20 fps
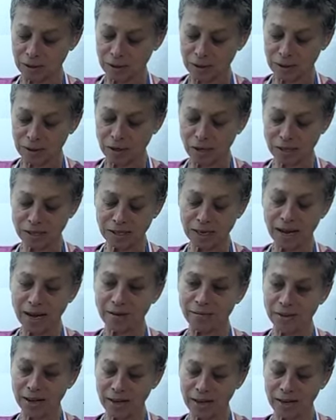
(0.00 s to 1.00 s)
doesn't
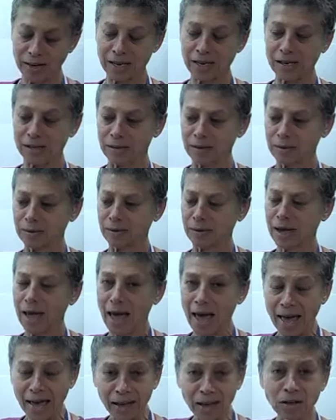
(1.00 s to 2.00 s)
have any
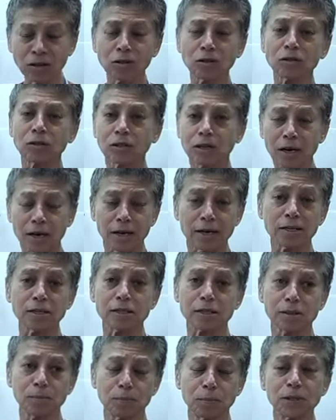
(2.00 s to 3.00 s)
angled
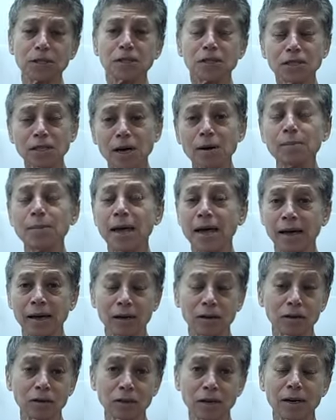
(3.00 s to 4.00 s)
cuts, but some
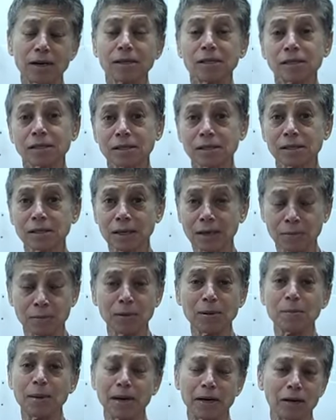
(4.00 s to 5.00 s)
angled cuts can
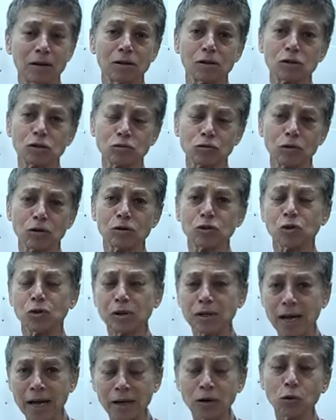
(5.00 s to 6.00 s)
be made on the scroll. So
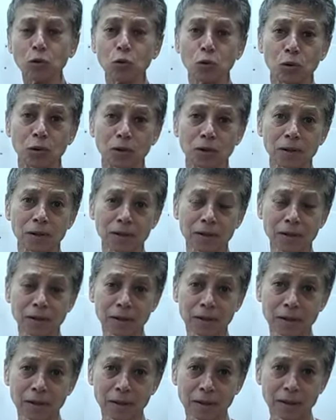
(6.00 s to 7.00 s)
not all.
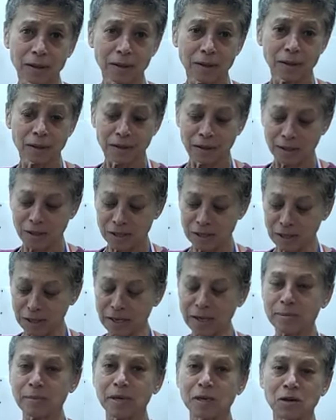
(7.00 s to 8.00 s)
There's a
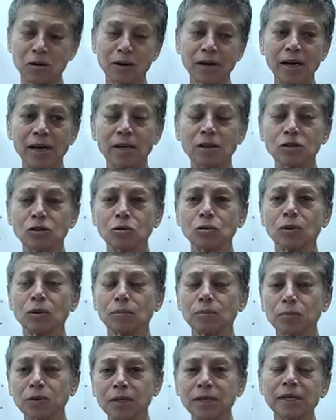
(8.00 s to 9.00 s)
limit. You can't do
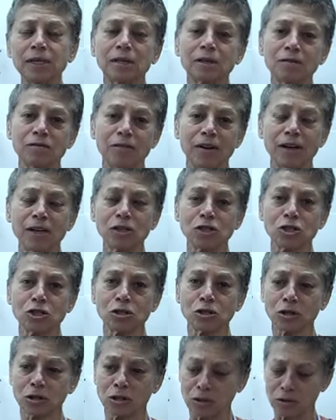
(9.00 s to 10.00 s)
complete
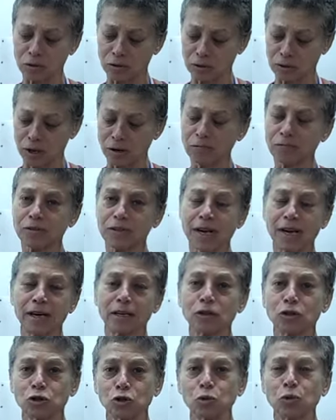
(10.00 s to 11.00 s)
conventional
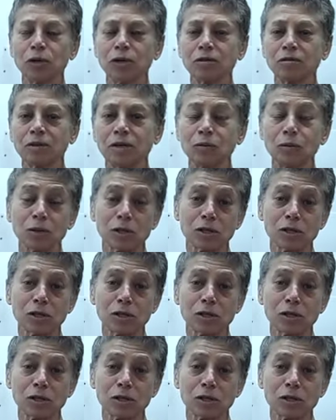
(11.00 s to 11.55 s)
dovetail joinery with the